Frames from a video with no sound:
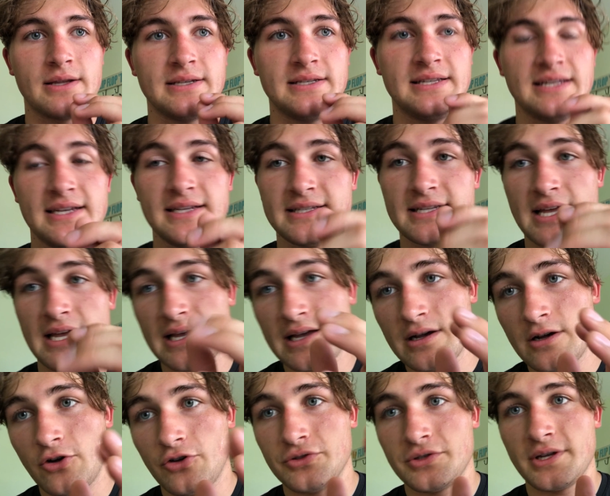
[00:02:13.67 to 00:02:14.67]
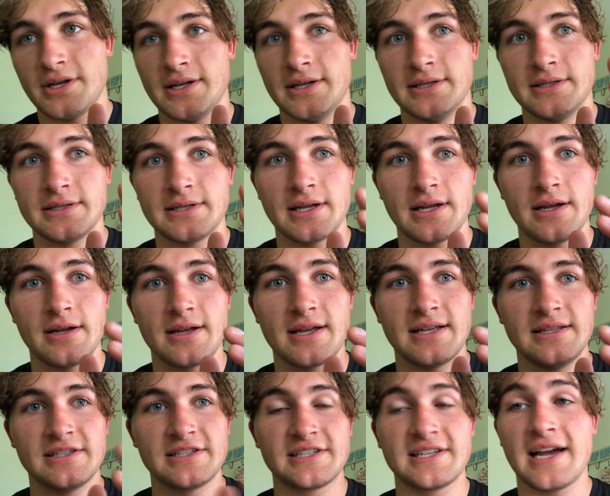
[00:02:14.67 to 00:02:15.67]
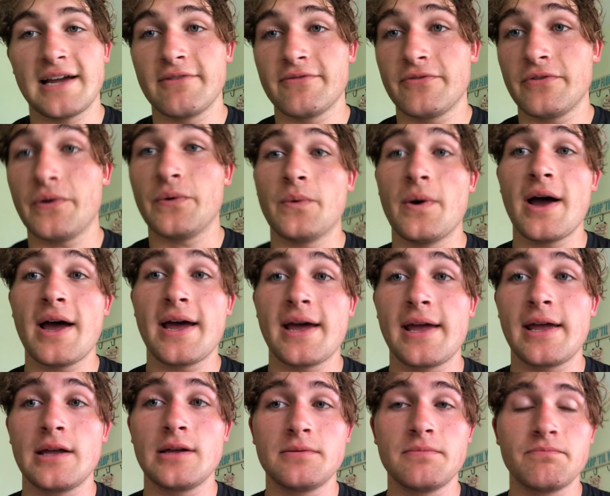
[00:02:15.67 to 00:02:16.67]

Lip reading: detailed and insightful way.